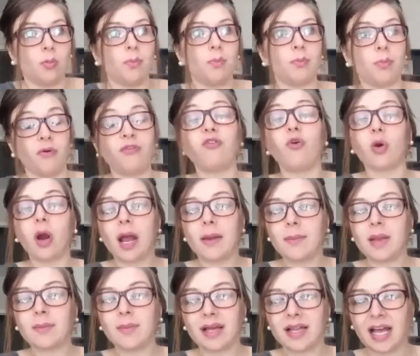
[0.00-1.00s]
before I
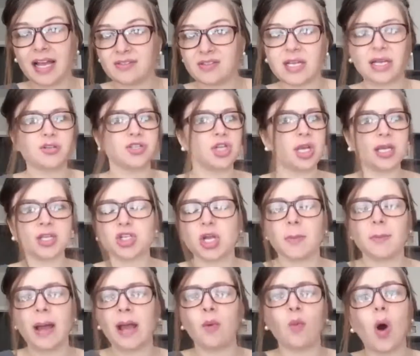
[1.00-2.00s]
made my lifestyle change.
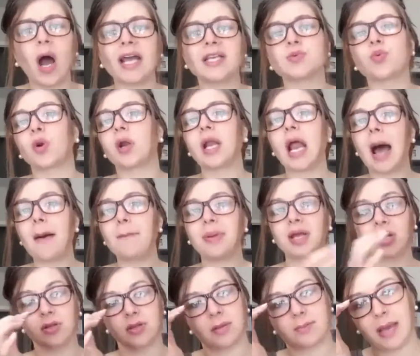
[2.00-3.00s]
My whys were not
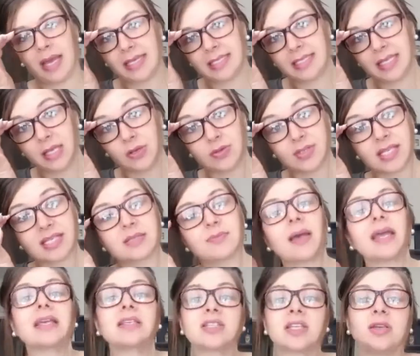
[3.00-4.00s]
bigger than my excuses.
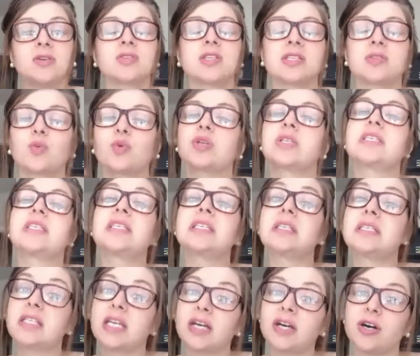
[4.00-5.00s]
My excuses were
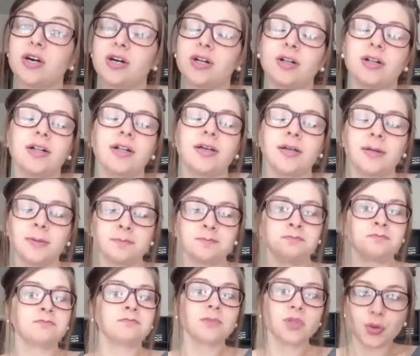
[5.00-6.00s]
still
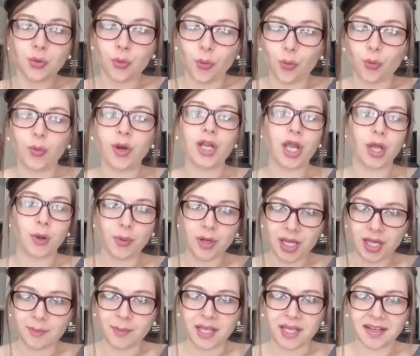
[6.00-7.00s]
really,
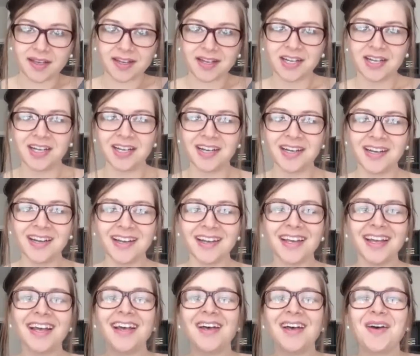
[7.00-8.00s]
really big.
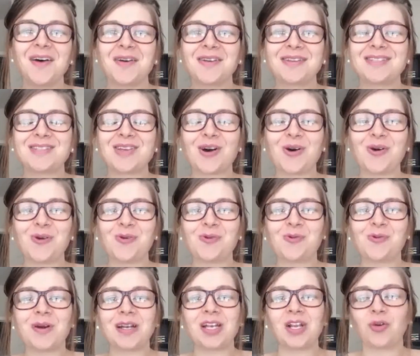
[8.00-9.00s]
So
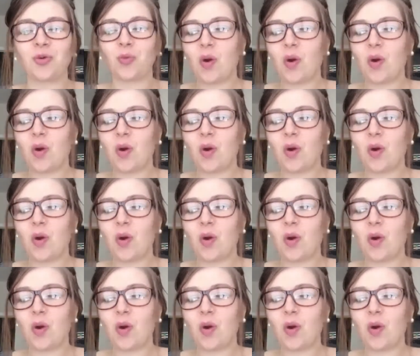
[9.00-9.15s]
when your